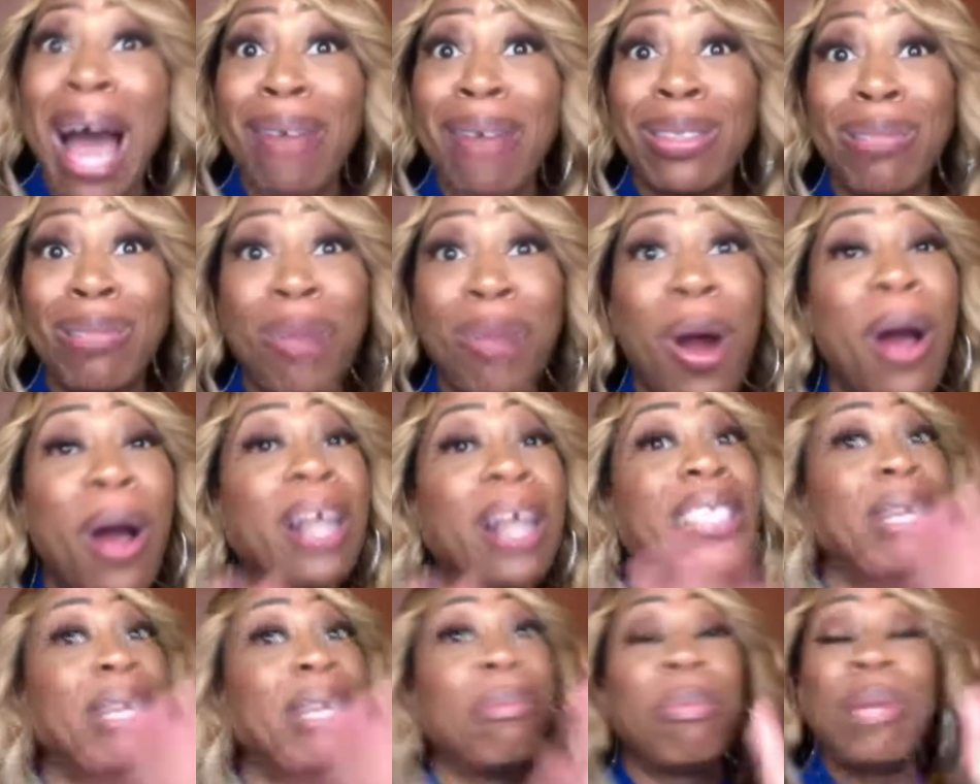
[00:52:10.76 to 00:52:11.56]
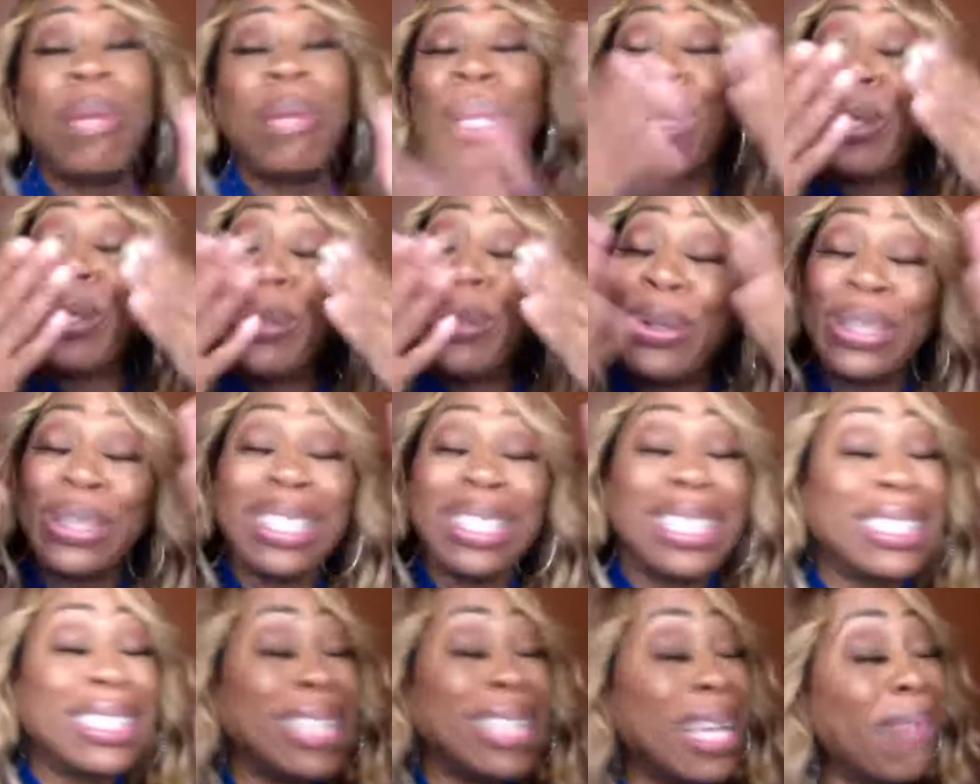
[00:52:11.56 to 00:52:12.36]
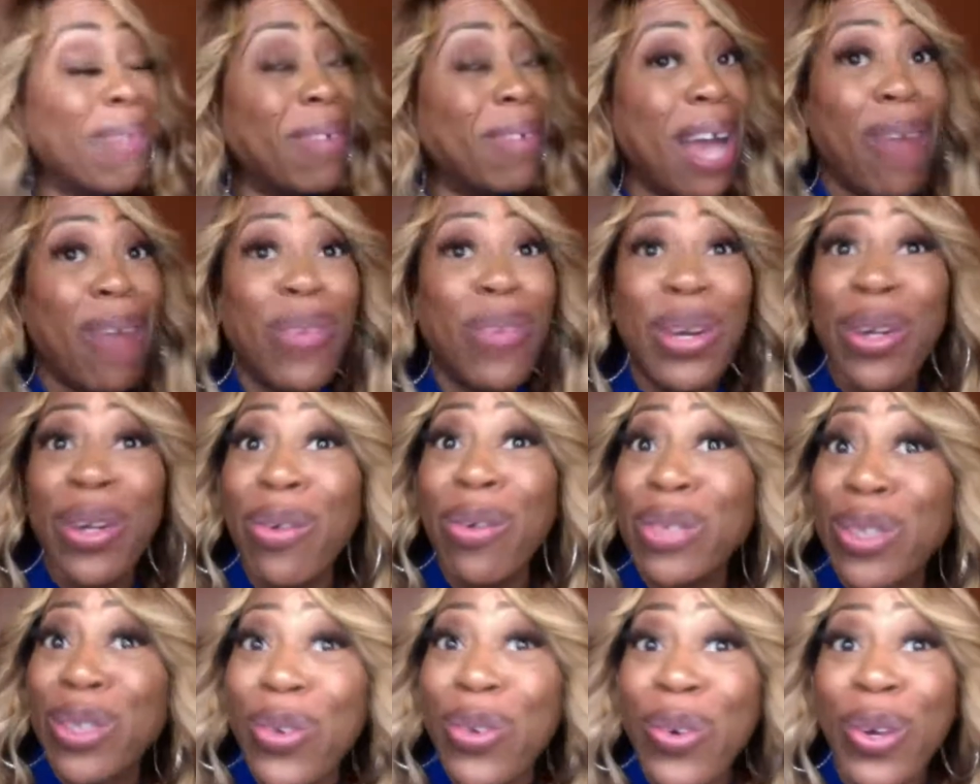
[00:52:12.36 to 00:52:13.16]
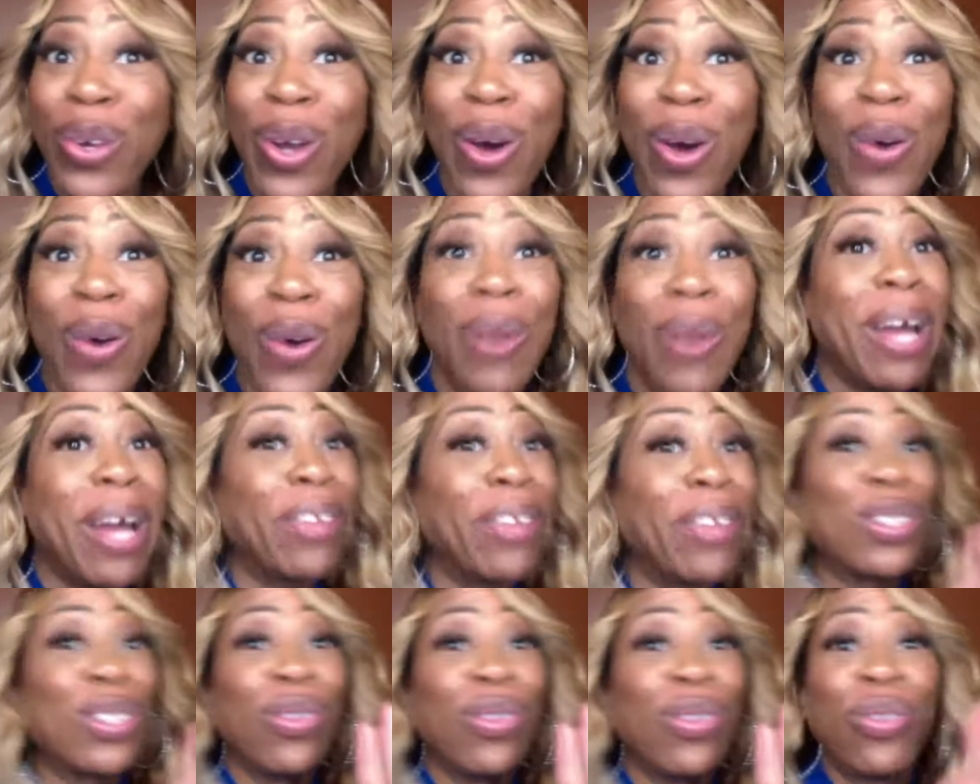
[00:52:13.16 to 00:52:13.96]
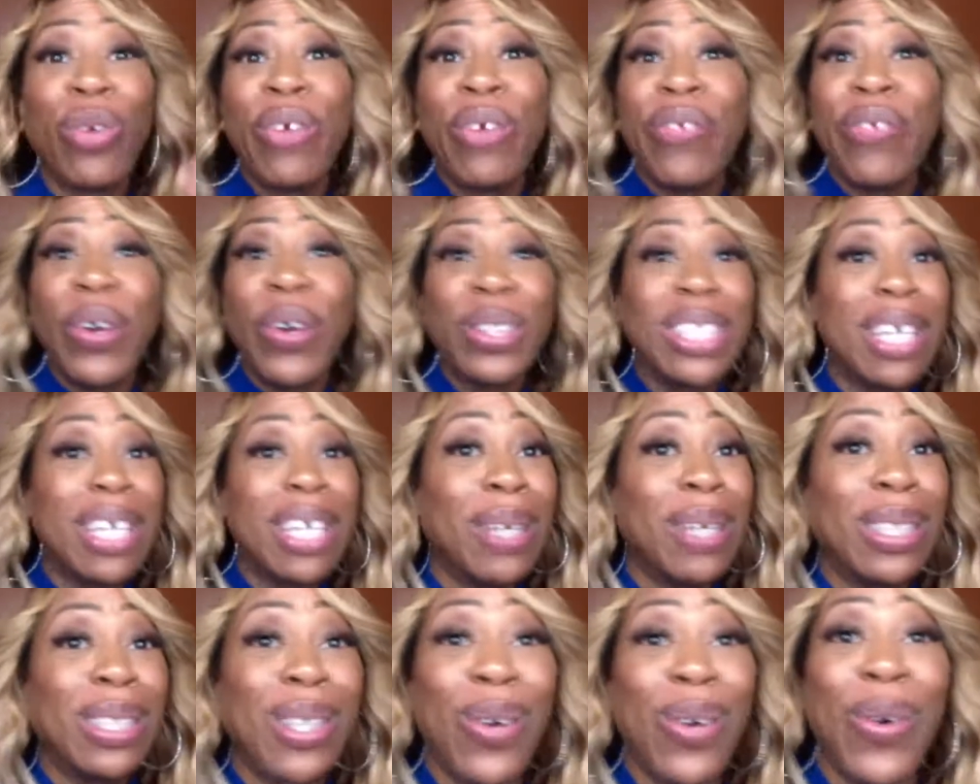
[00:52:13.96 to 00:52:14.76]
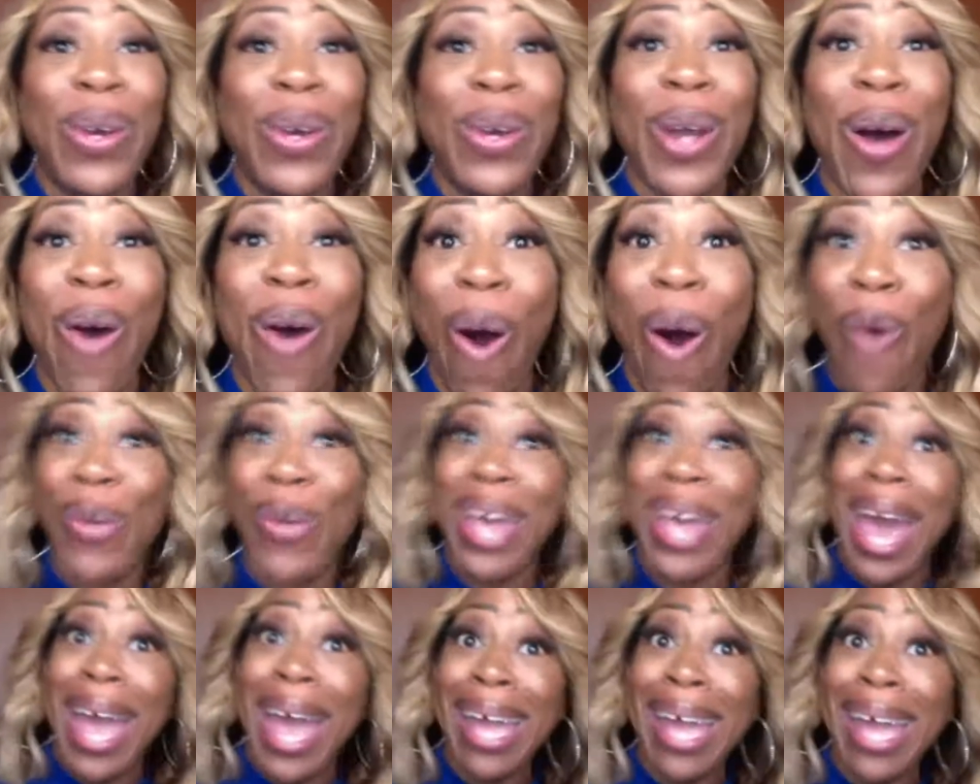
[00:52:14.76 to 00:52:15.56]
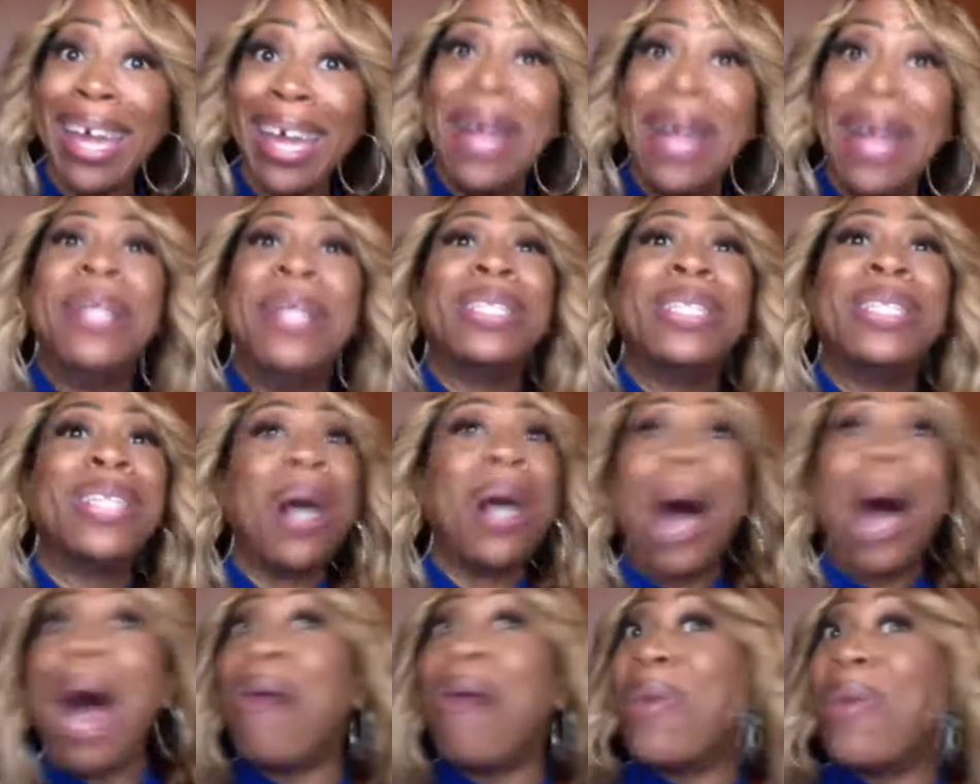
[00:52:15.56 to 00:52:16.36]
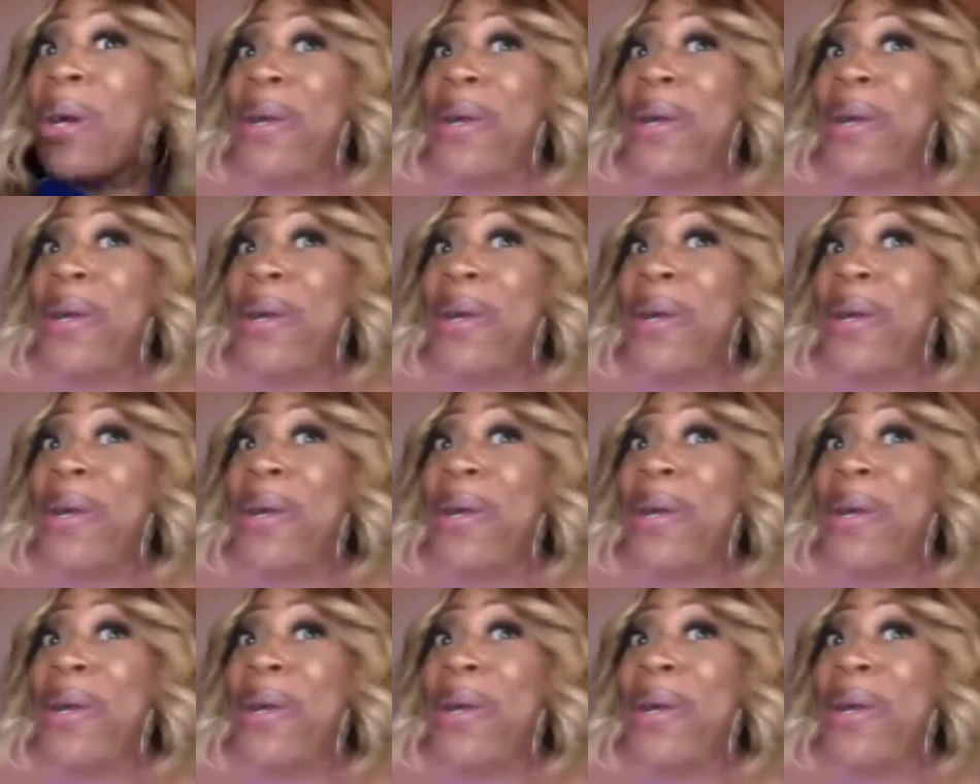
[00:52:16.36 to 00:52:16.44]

tomorrow because I'm going to be glued to the TV. I want to know what's going on. I'm going to have 2, 3, 4 TVs going on, okay? So I want to know